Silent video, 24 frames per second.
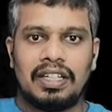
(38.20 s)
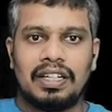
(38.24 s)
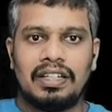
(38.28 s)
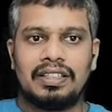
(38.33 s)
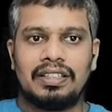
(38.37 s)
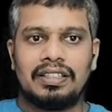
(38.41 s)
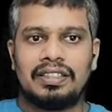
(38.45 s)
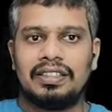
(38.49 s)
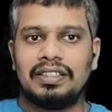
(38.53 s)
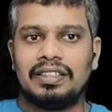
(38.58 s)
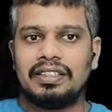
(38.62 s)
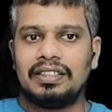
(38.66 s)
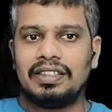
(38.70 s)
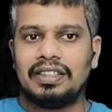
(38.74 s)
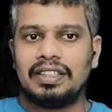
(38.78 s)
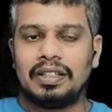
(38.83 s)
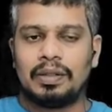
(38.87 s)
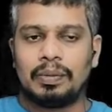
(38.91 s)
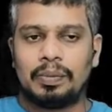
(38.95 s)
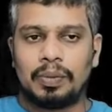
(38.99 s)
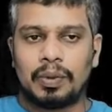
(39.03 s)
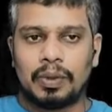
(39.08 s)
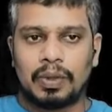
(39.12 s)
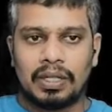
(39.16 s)
then
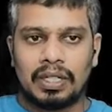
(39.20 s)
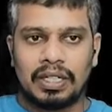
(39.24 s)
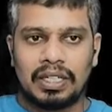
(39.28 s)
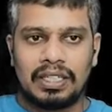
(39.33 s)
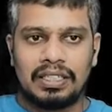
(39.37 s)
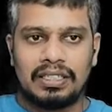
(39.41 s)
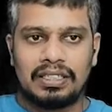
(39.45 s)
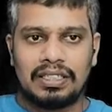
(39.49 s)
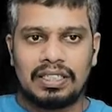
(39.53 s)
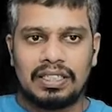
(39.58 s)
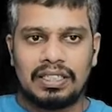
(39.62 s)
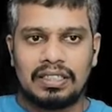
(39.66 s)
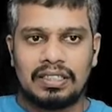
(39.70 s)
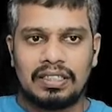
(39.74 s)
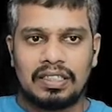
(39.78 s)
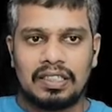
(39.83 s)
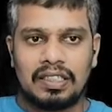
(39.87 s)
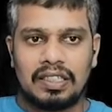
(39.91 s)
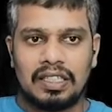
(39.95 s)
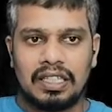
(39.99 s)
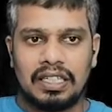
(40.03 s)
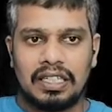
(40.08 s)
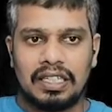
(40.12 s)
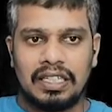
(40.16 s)
the
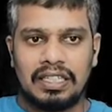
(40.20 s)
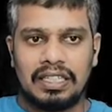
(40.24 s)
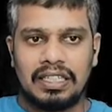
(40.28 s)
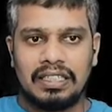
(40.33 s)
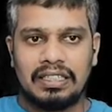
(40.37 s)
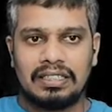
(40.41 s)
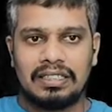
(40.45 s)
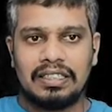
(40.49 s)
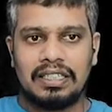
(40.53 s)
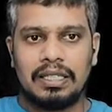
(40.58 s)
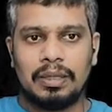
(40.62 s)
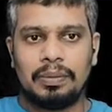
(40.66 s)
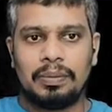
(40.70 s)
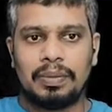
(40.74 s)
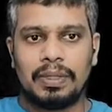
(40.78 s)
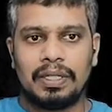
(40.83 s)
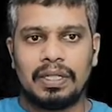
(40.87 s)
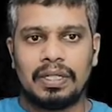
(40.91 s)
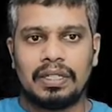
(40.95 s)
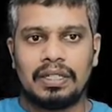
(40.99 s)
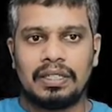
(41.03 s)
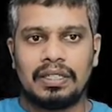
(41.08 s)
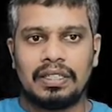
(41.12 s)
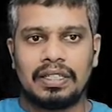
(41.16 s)
polarization, it is
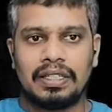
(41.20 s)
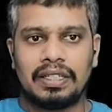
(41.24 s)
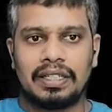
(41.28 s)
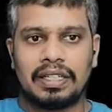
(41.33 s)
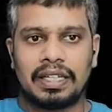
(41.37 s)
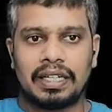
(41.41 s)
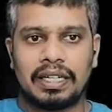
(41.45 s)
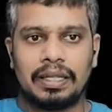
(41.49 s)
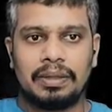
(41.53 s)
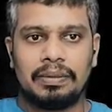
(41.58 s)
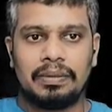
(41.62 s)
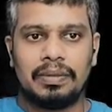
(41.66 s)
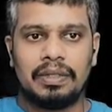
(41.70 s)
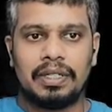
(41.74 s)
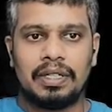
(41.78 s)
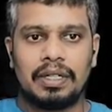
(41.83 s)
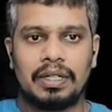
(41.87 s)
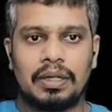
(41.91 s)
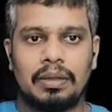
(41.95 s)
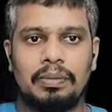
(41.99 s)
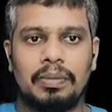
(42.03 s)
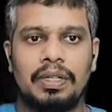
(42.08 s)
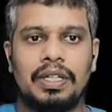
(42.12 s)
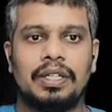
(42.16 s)
depend on the time,
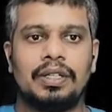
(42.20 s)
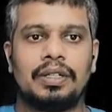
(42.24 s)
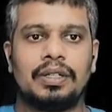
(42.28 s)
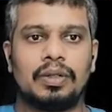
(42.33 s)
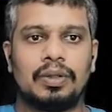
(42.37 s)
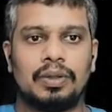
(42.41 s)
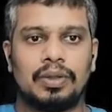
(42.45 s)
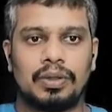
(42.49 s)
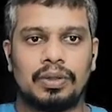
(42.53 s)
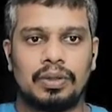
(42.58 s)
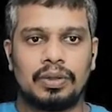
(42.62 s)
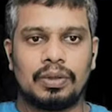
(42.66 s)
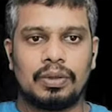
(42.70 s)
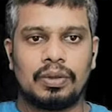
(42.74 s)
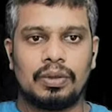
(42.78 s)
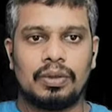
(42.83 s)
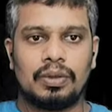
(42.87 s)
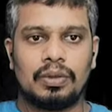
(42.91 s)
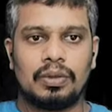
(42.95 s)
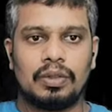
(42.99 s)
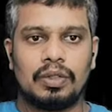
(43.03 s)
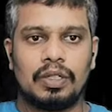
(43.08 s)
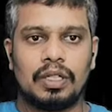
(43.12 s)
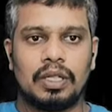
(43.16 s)
that will be equal to
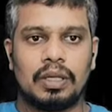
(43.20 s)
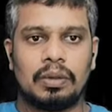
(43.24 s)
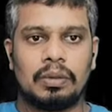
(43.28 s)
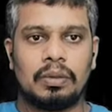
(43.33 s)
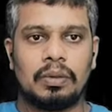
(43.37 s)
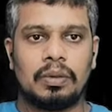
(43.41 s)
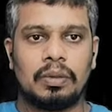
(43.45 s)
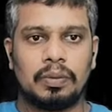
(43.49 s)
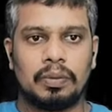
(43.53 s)
the